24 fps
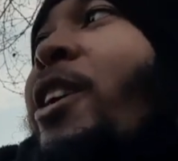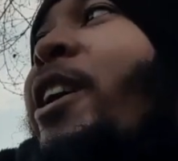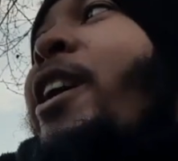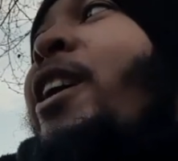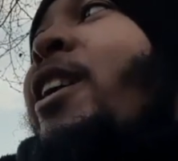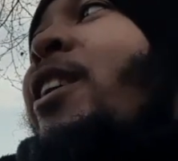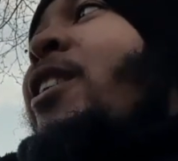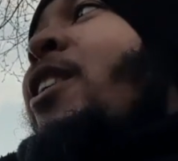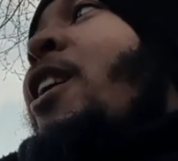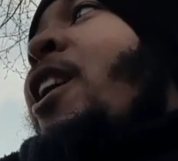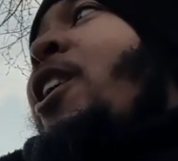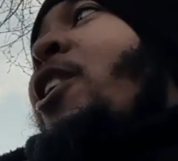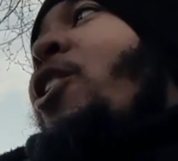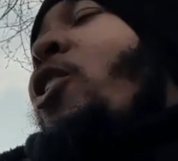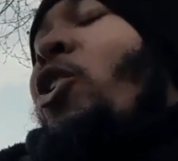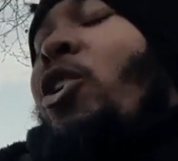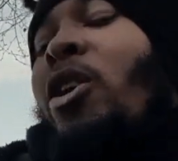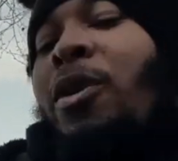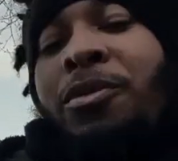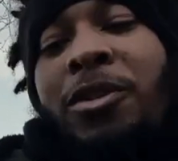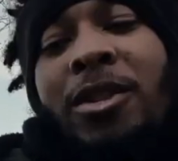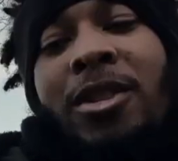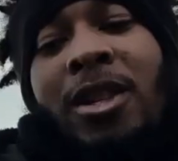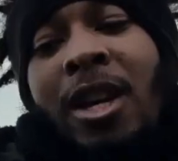you don't
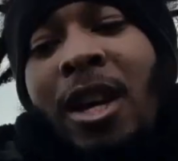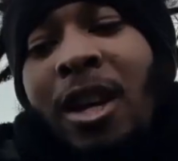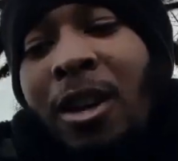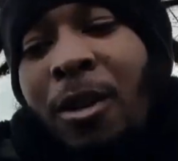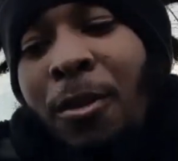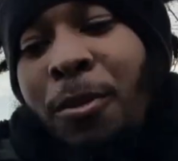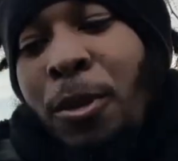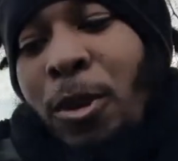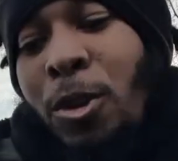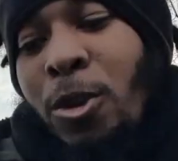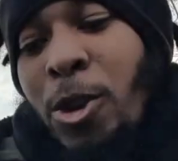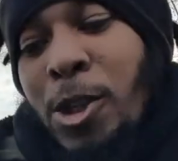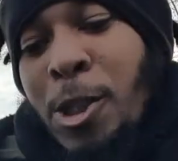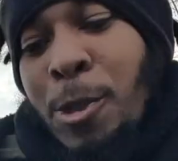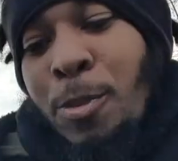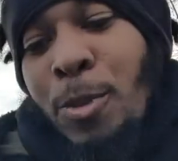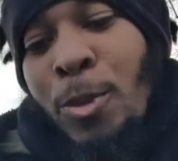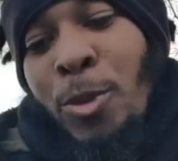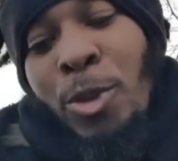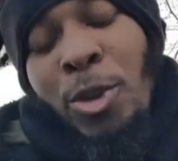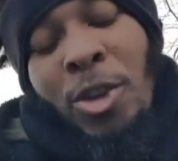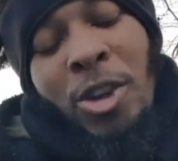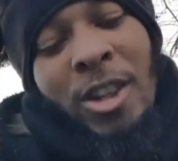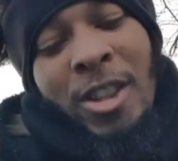have to take it for
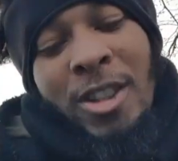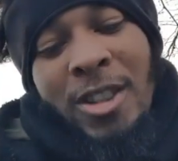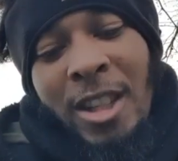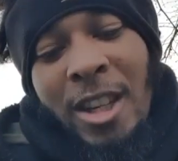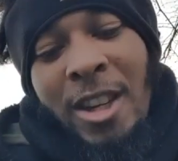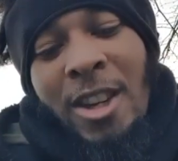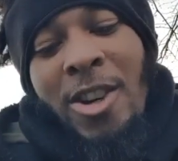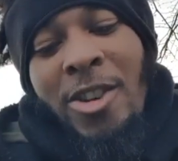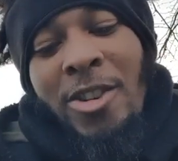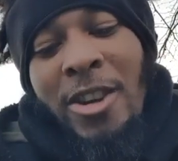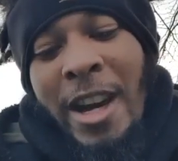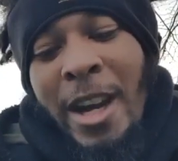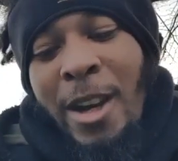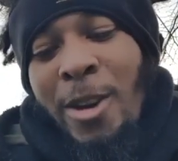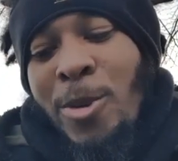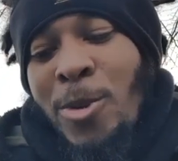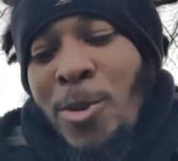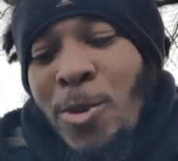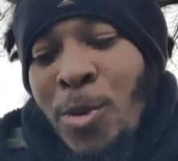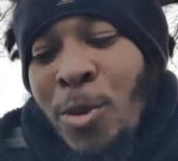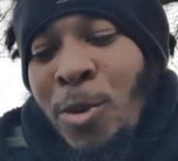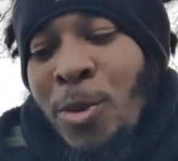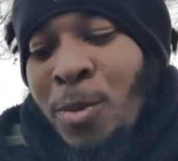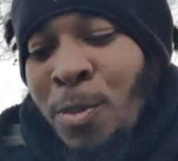gospel. You can say, all right,
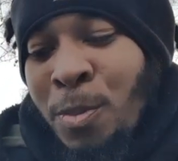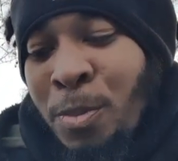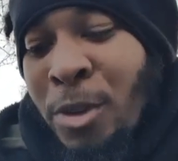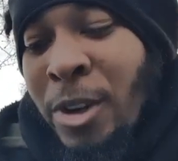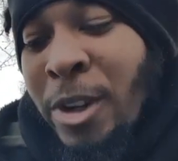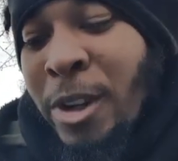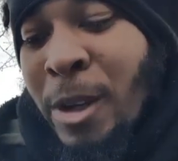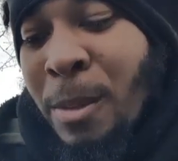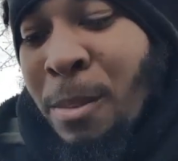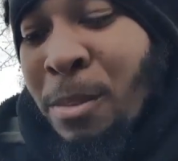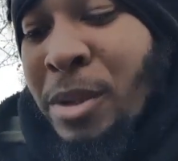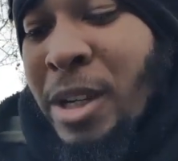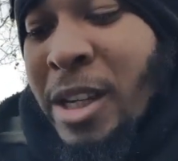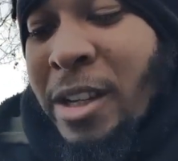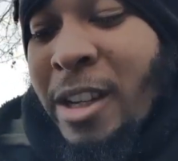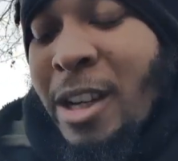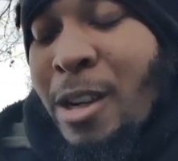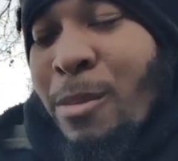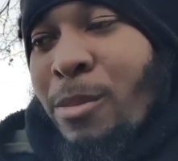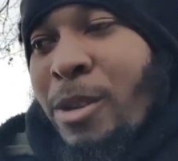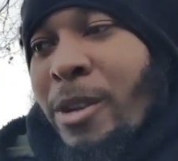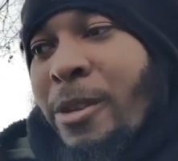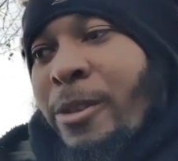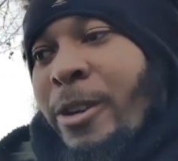cool, brilliant
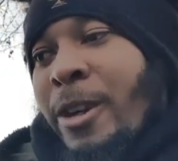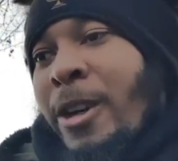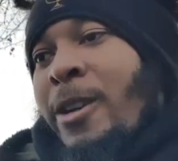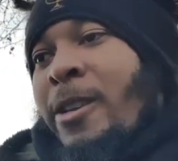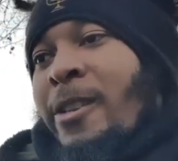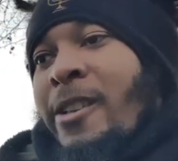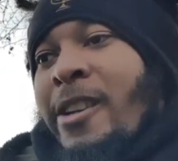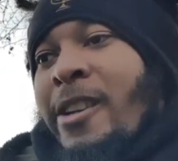breakdown, brother.